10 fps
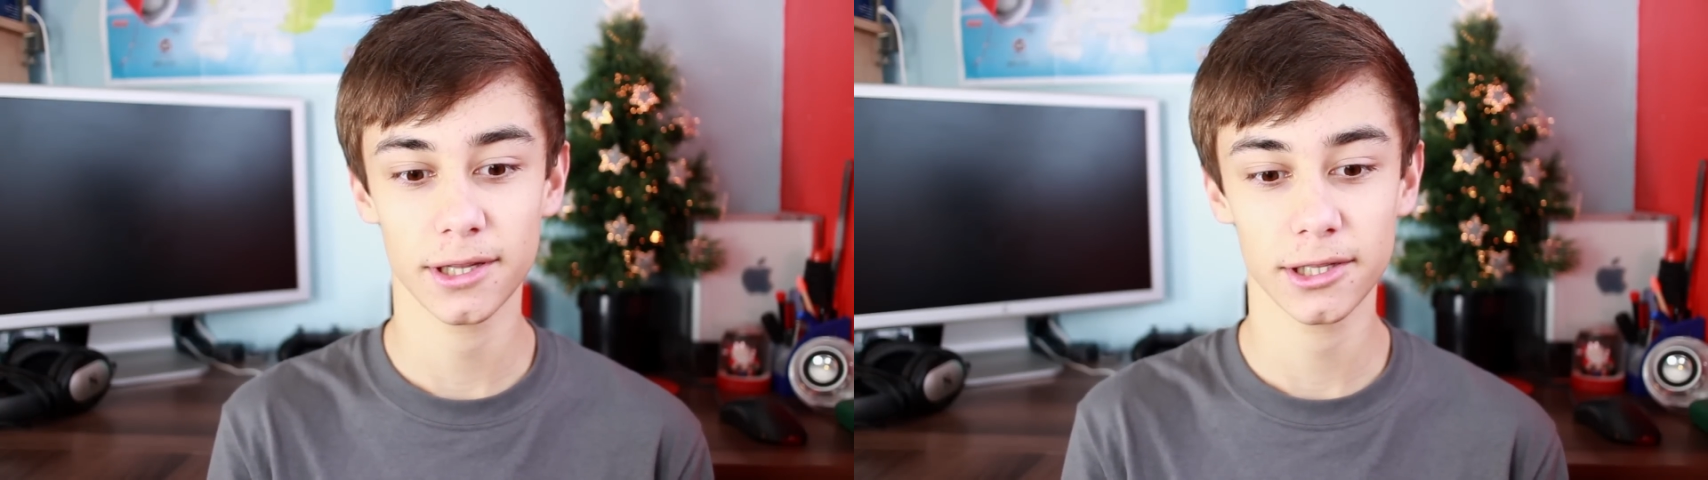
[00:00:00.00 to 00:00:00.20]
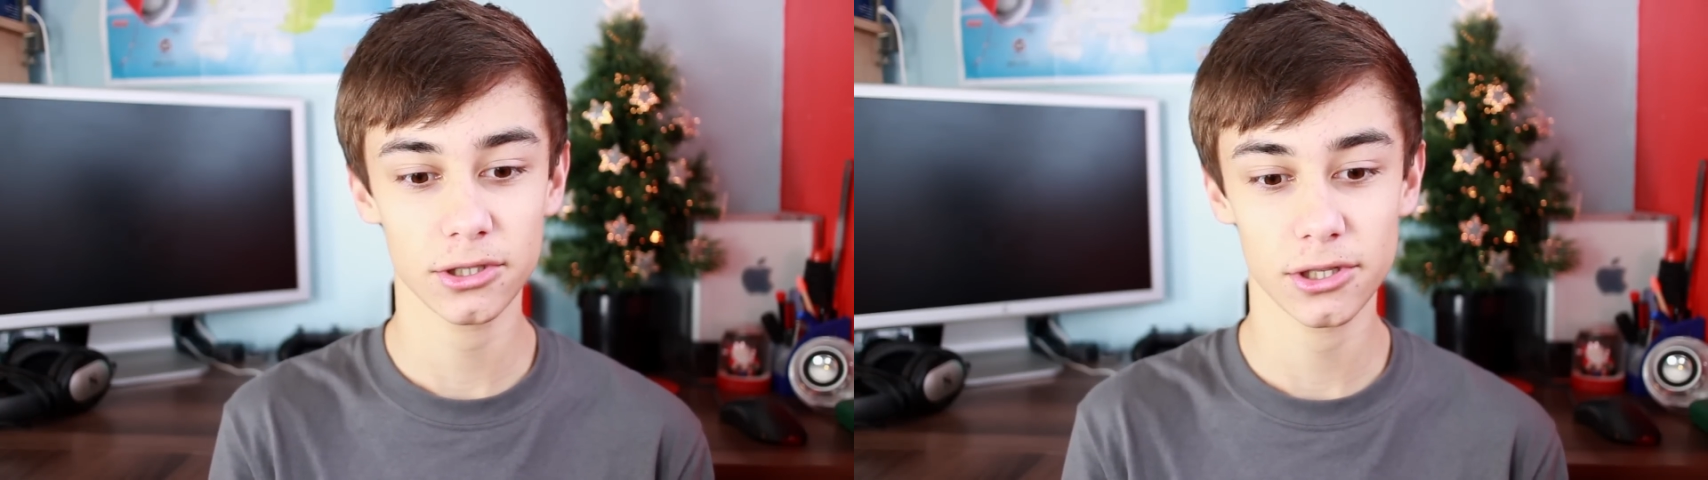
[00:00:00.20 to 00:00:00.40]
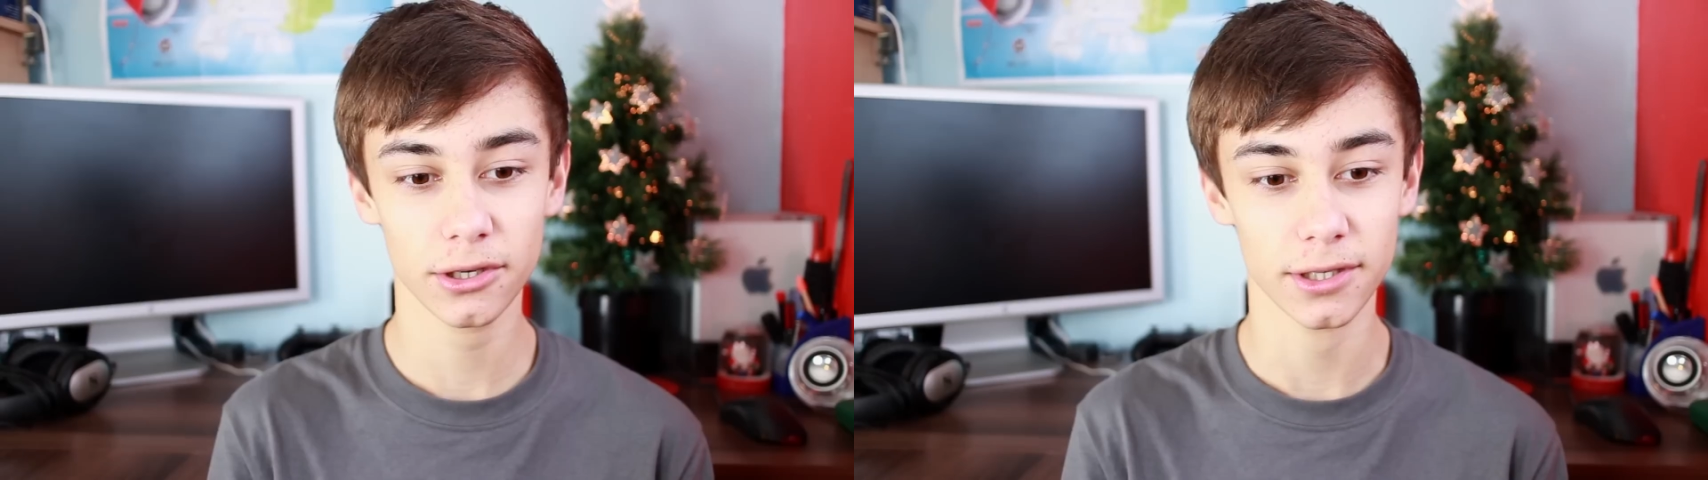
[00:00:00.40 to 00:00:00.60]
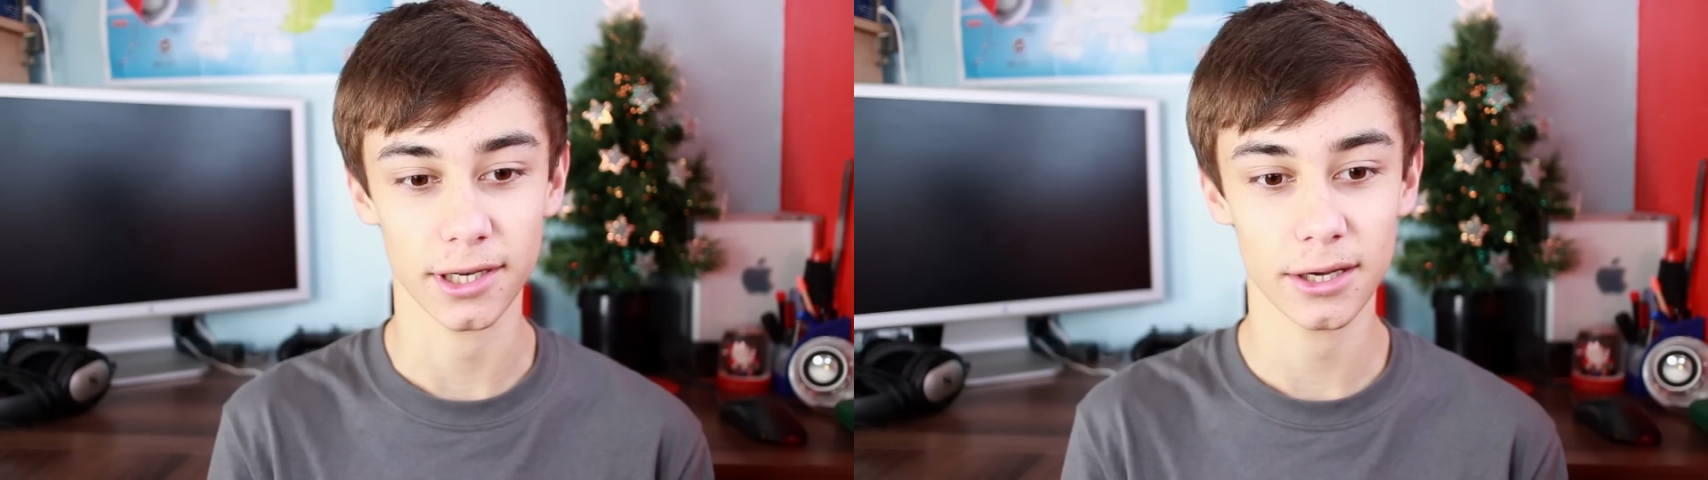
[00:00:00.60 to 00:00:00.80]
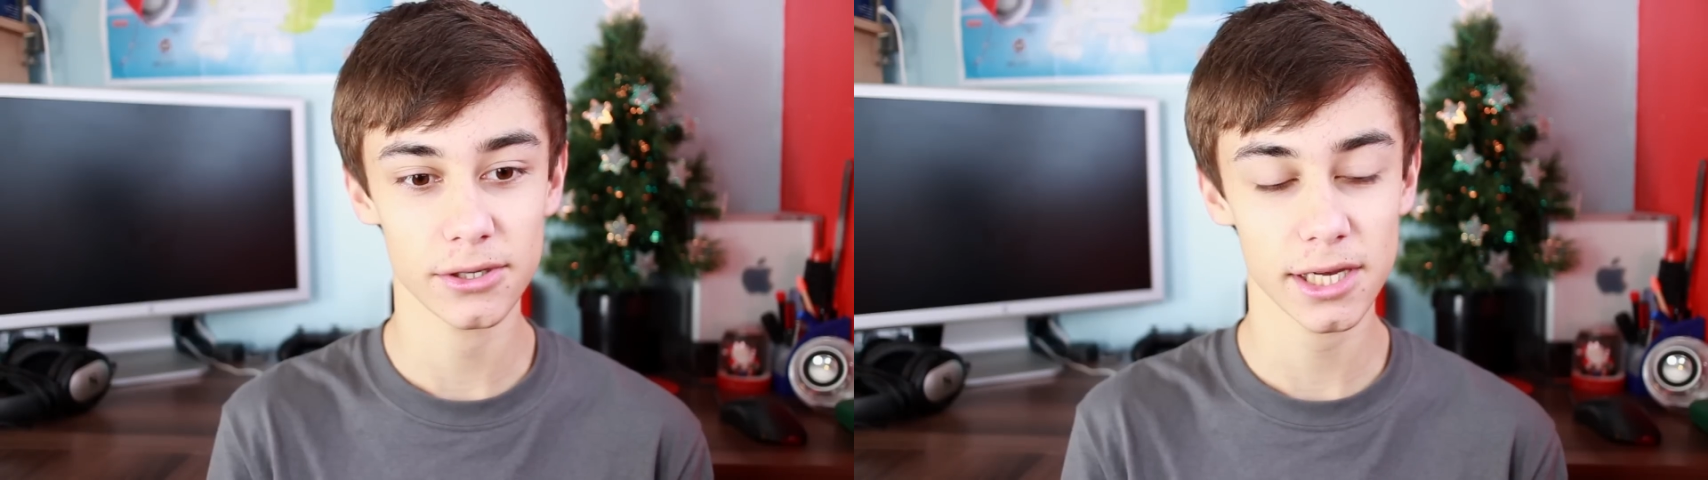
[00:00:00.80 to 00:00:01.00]
I looked, looked at
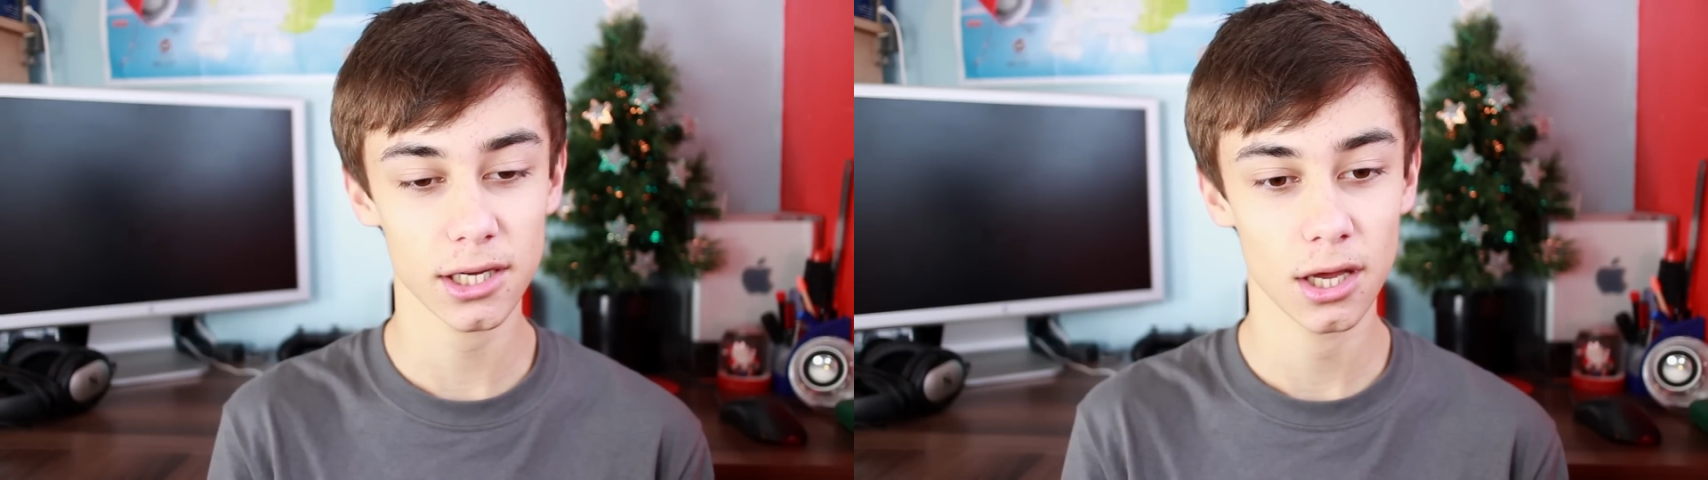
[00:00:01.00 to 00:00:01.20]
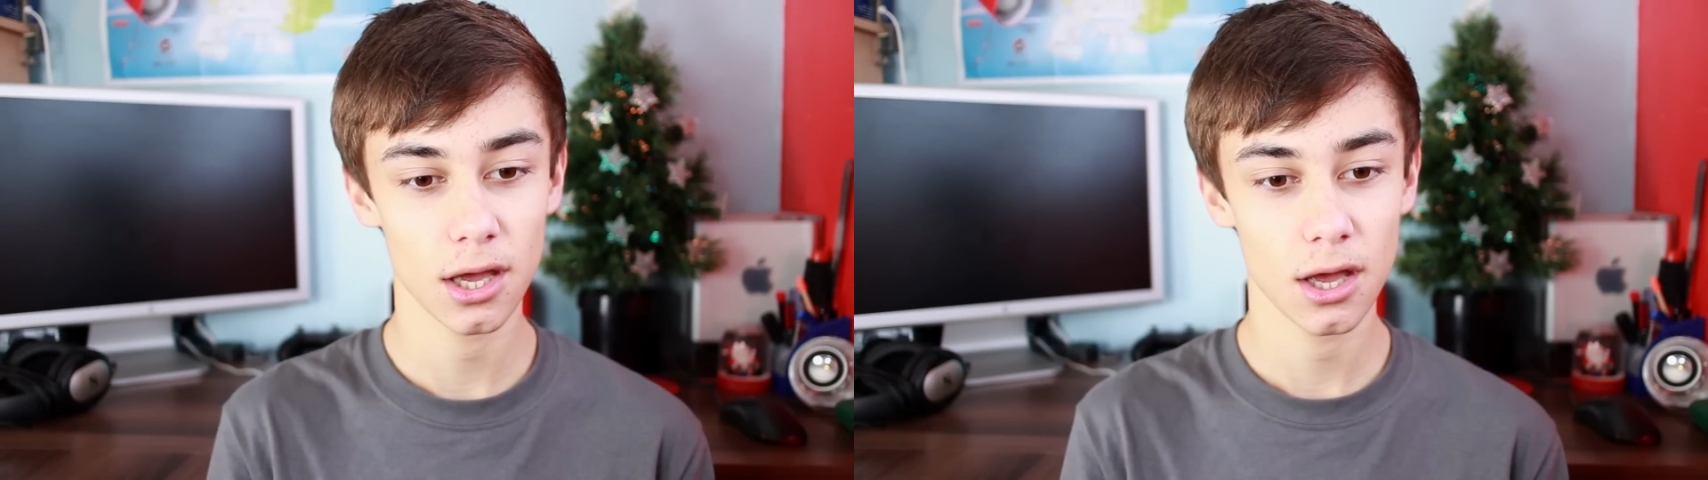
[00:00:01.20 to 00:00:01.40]
it, I was like,